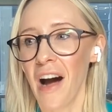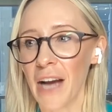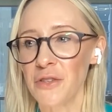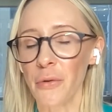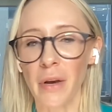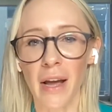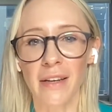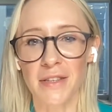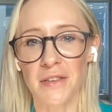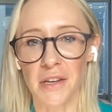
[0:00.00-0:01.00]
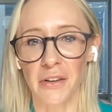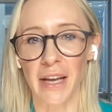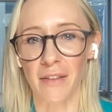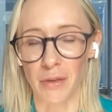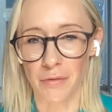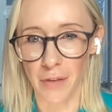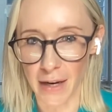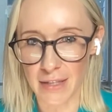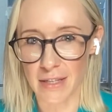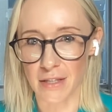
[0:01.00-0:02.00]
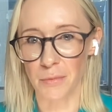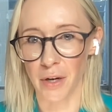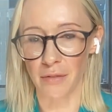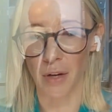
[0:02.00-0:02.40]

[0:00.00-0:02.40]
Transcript: I don't necessarily have advice. It's more